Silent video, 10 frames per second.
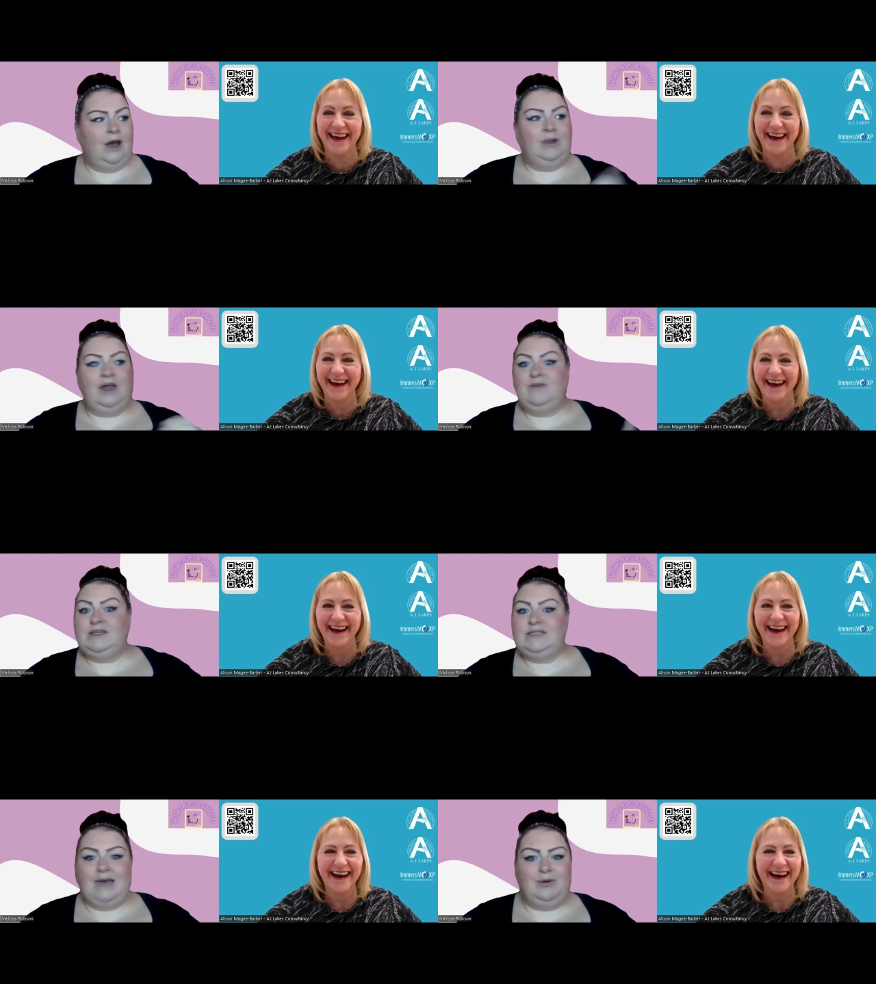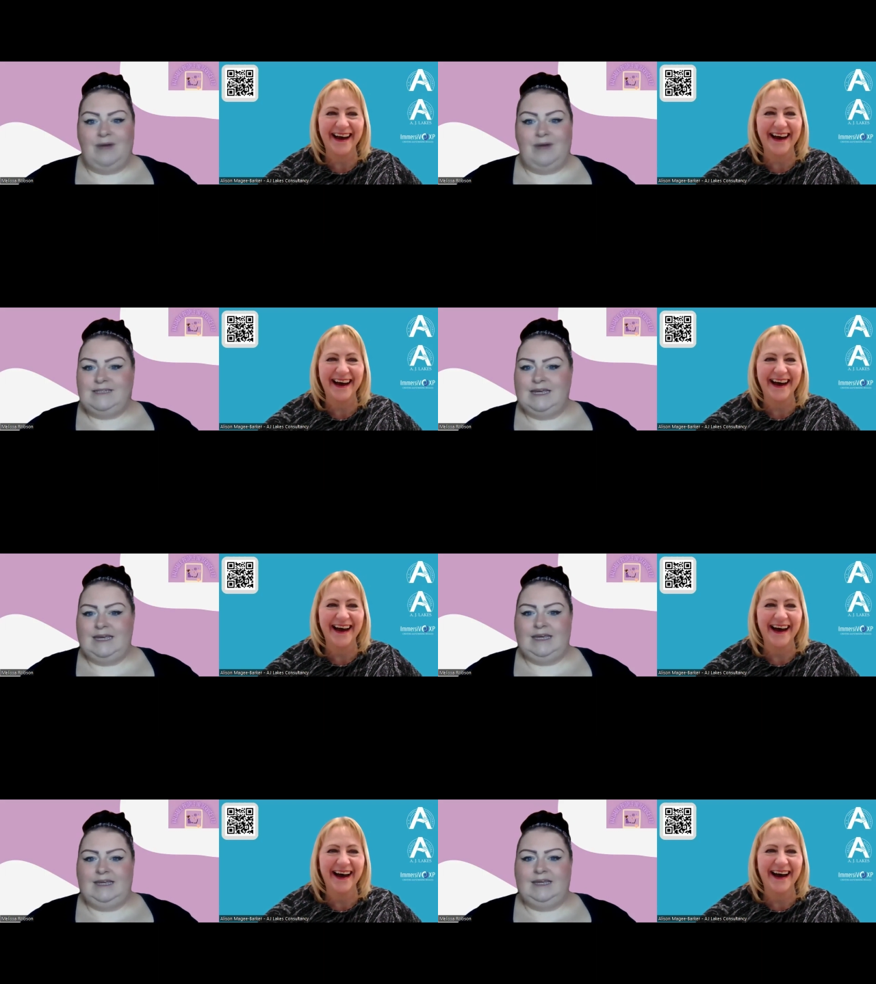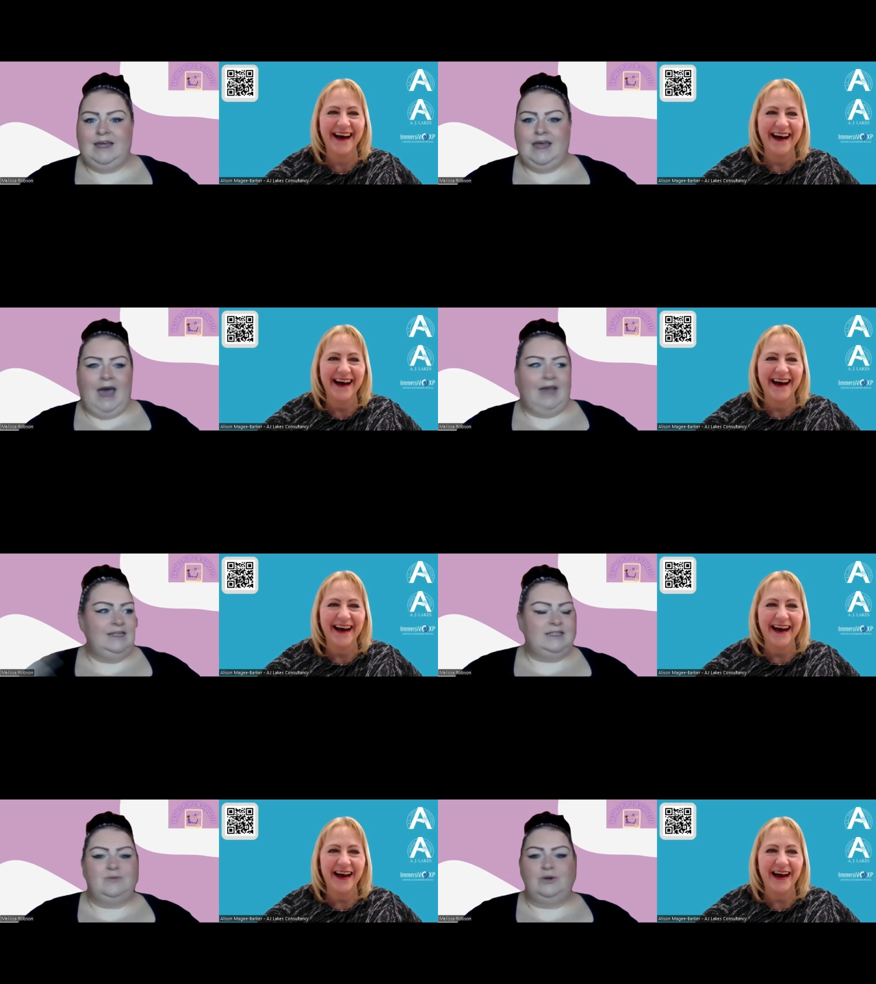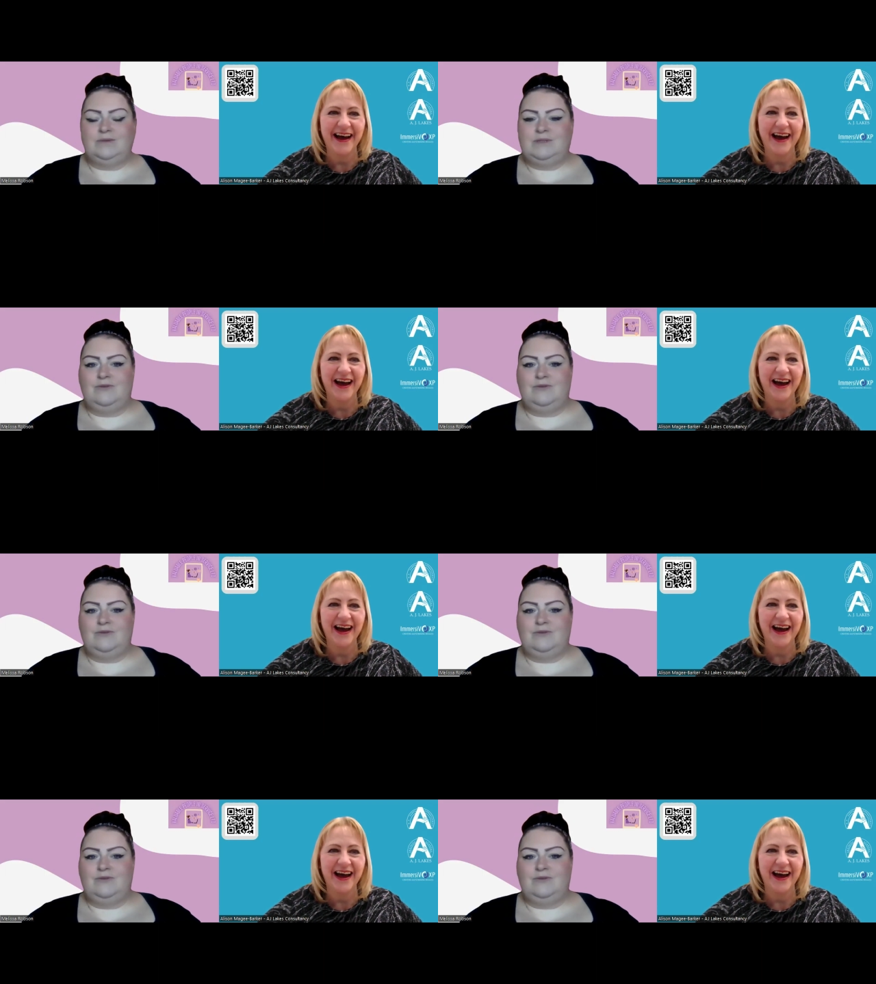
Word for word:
Speaker 1: We'll have your table ready." And then someone comes